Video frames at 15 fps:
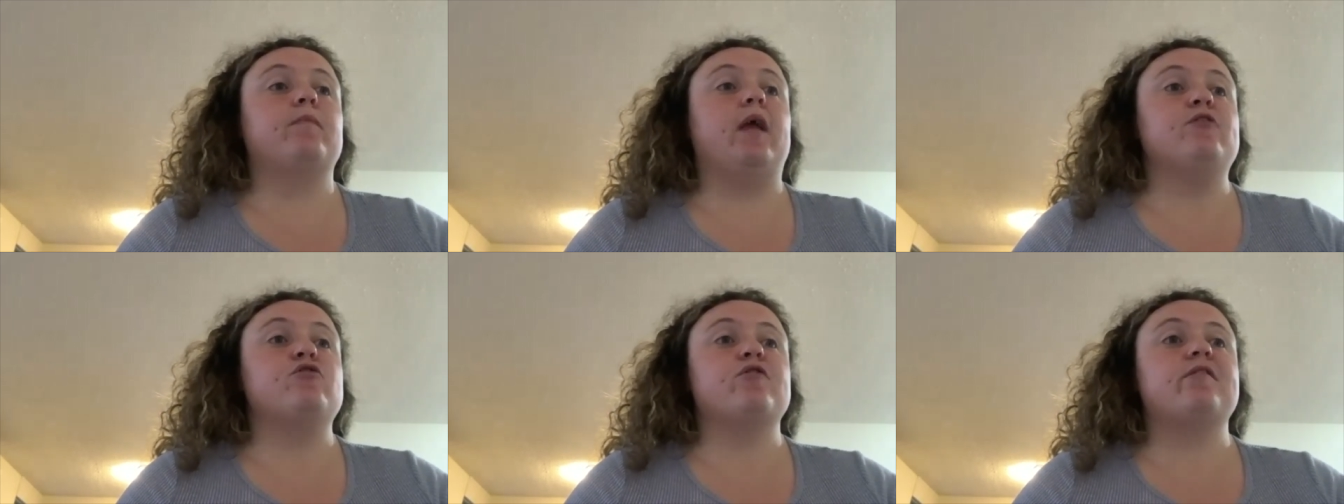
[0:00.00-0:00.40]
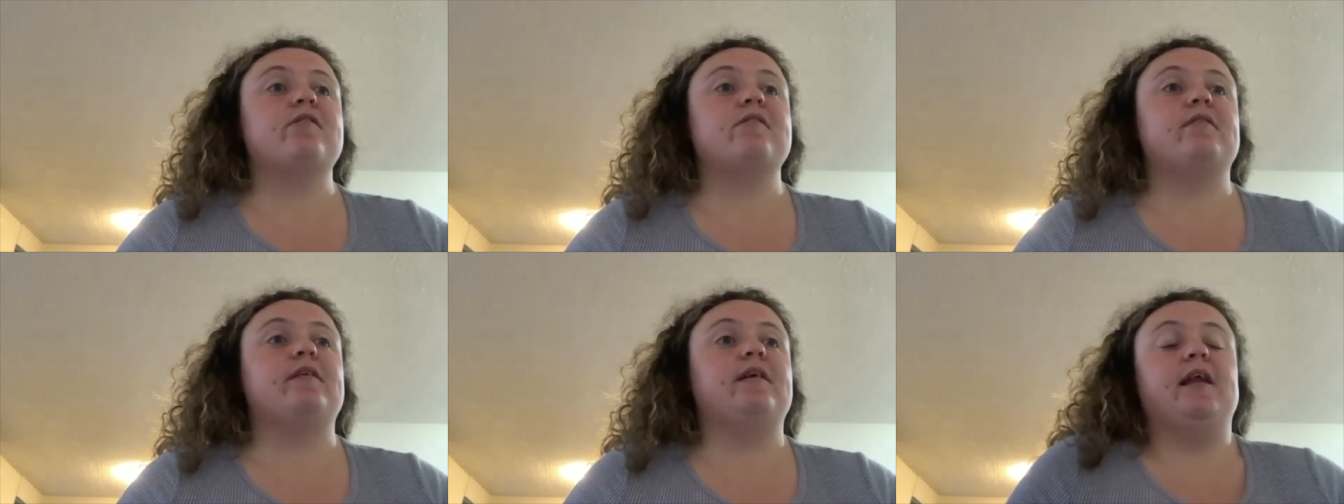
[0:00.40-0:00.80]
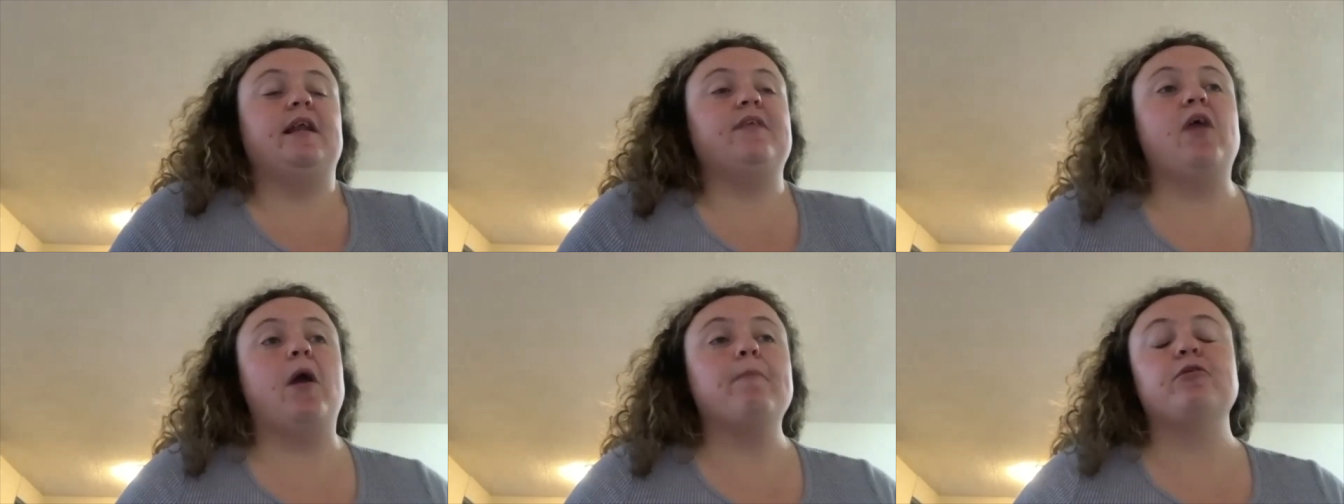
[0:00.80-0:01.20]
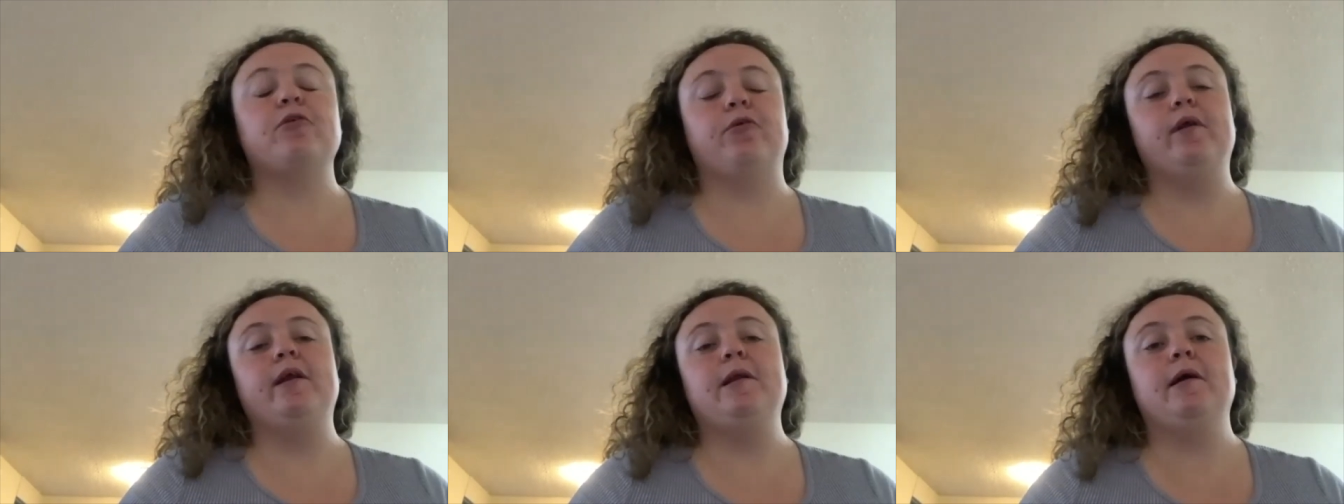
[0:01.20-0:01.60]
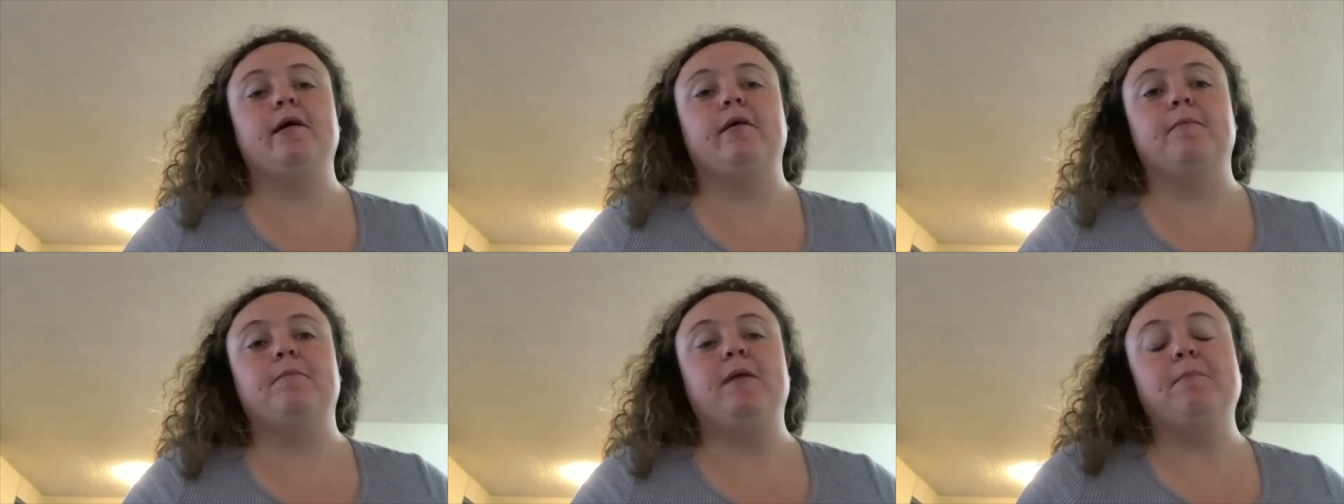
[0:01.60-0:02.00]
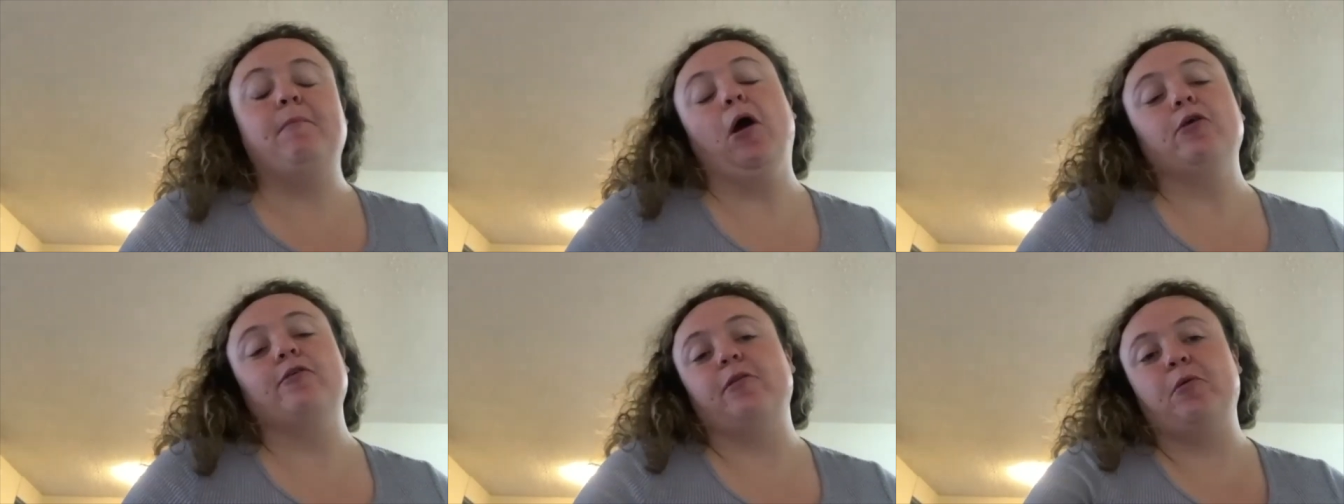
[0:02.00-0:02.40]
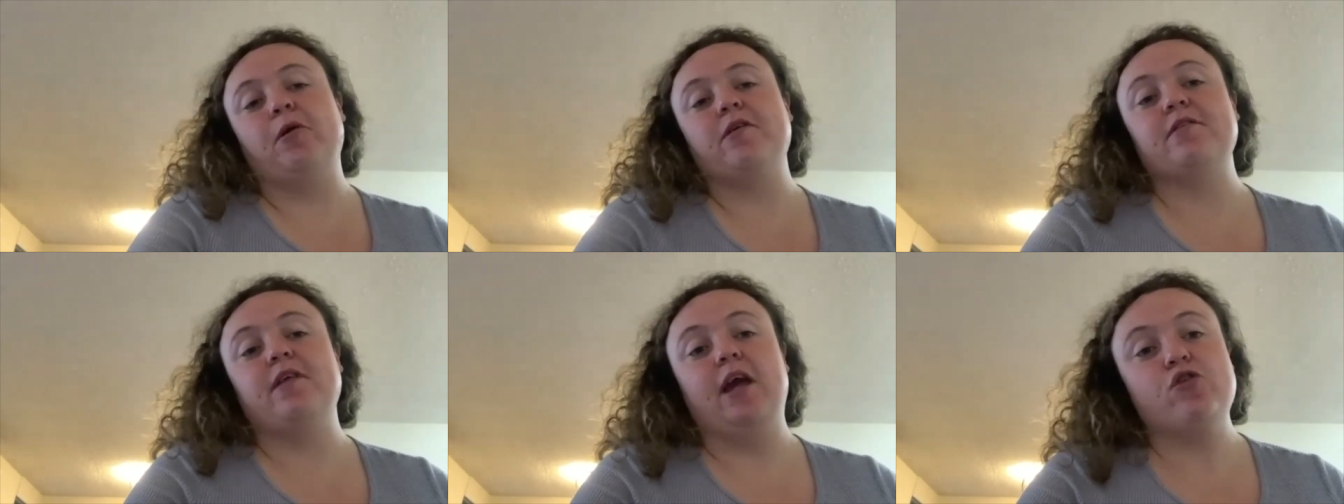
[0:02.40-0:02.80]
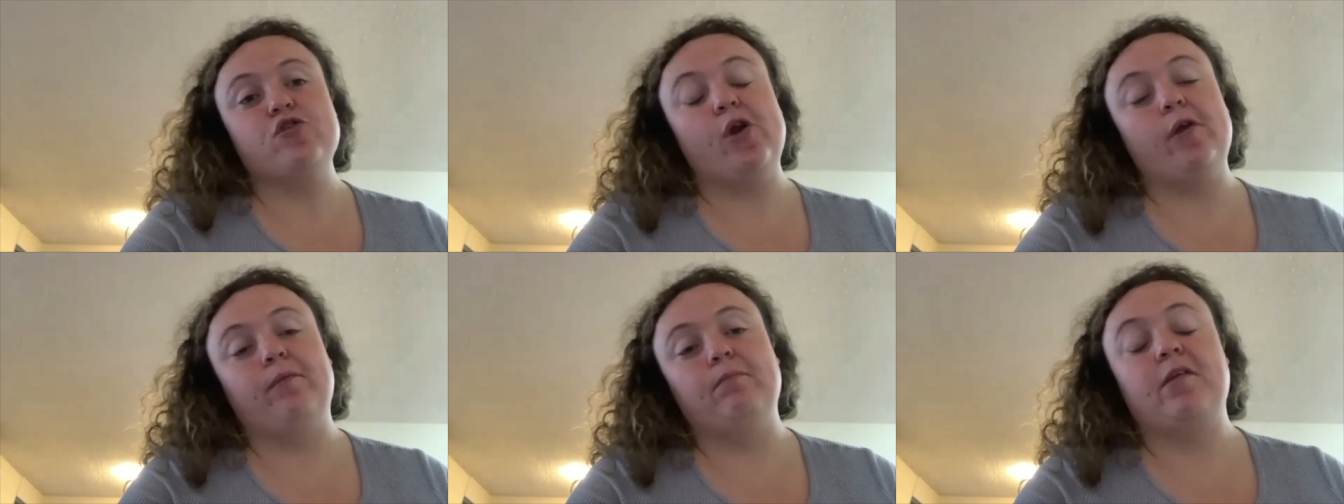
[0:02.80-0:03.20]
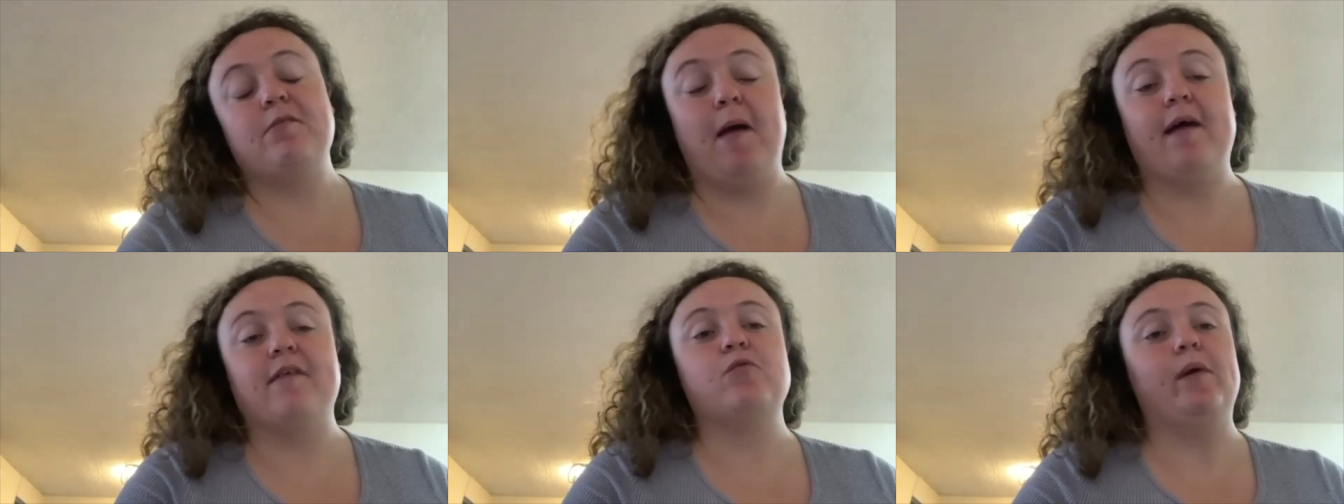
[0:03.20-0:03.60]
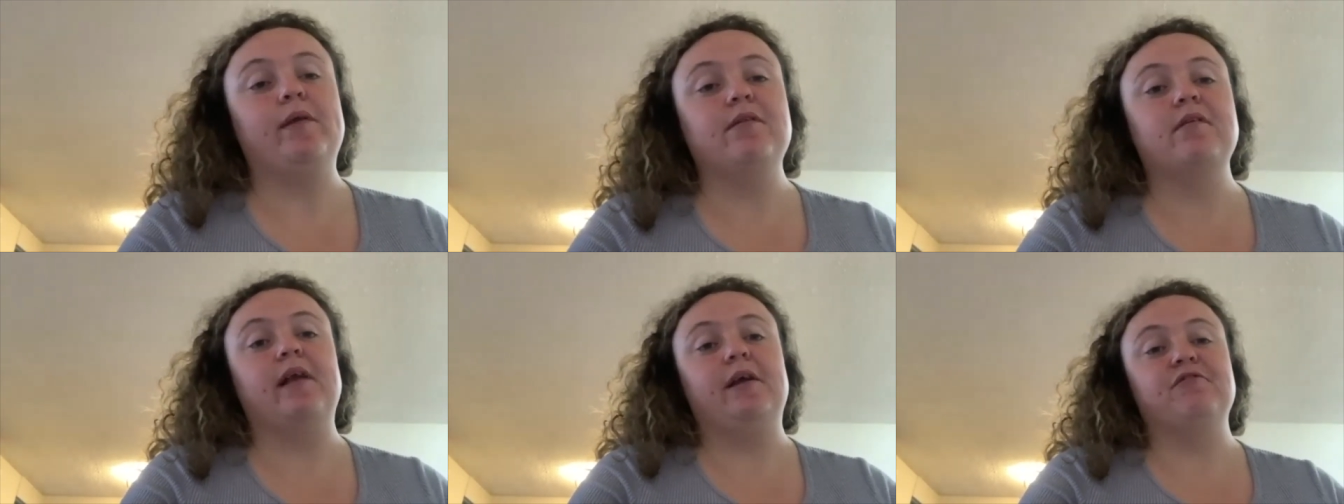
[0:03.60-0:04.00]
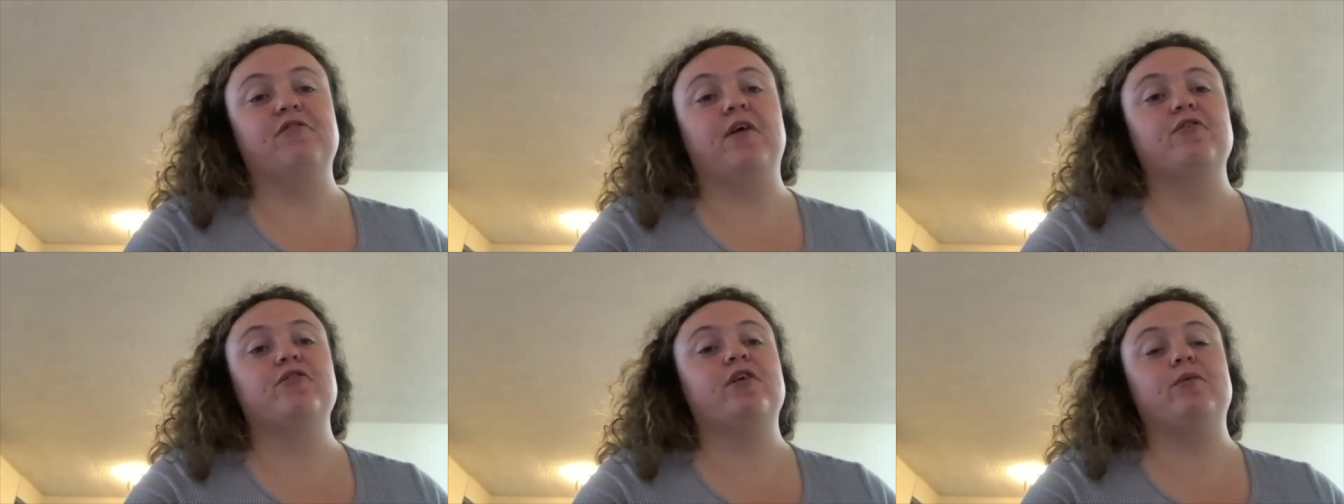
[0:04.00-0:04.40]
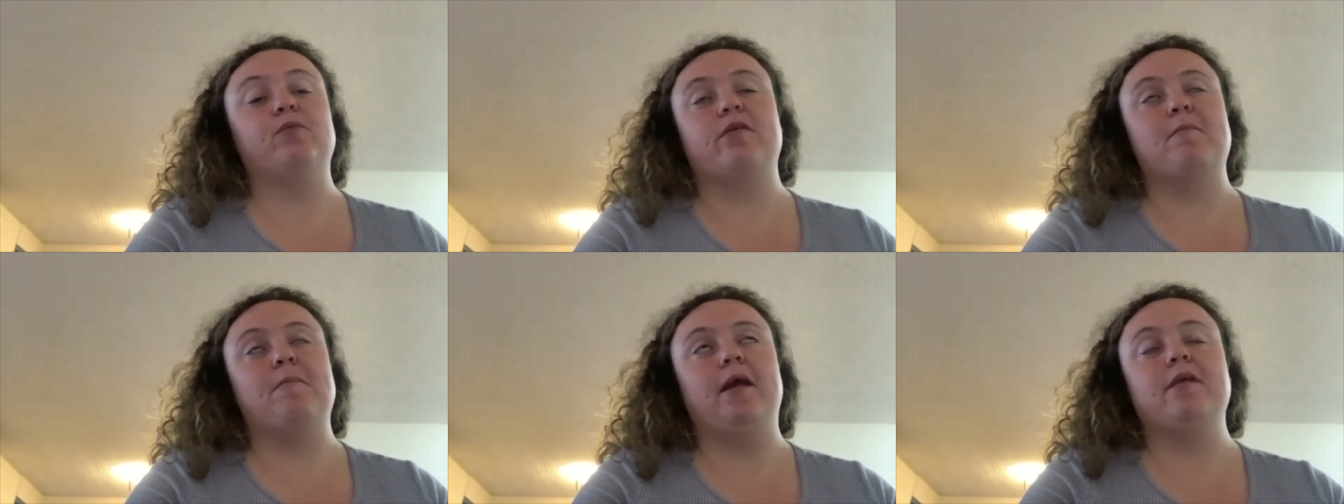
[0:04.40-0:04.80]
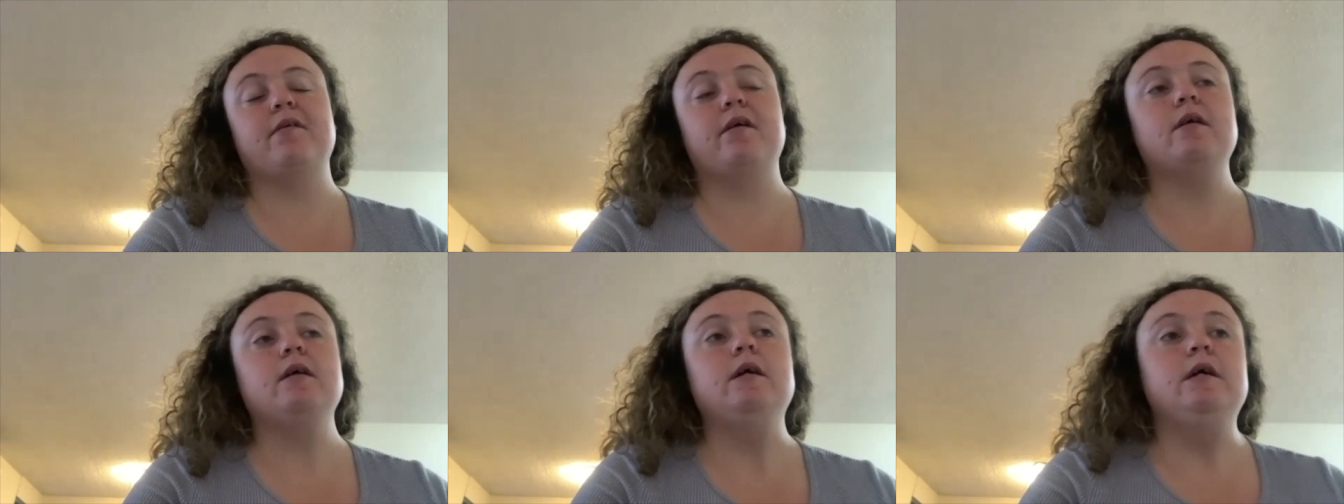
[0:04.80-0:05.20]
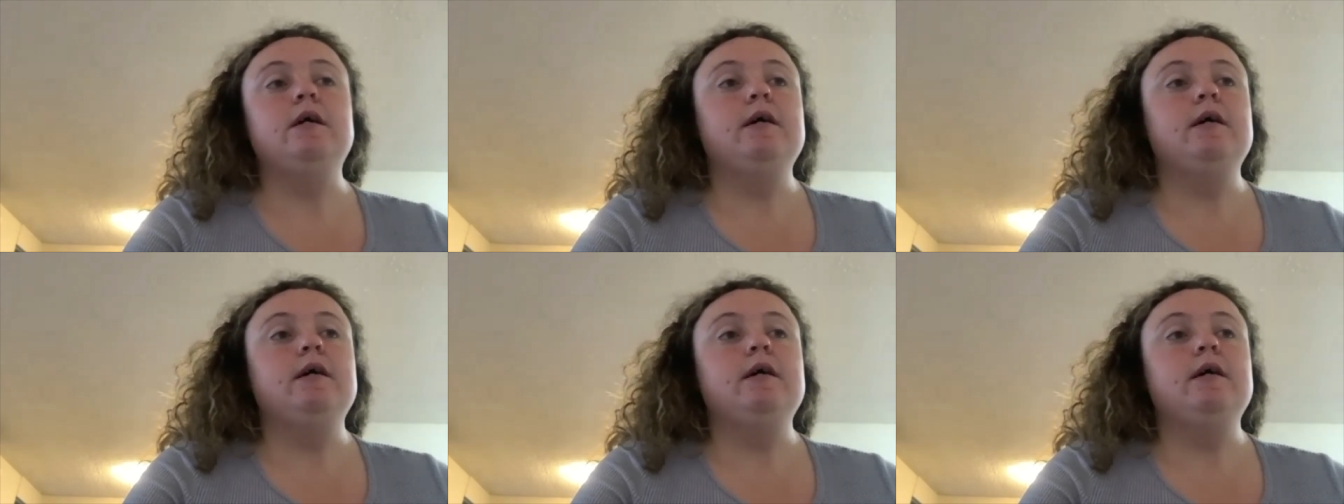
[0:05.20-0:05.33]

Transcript: and just getting the opportunity to be a part of the presentation on this past Wednesday in Fredericton was amazing.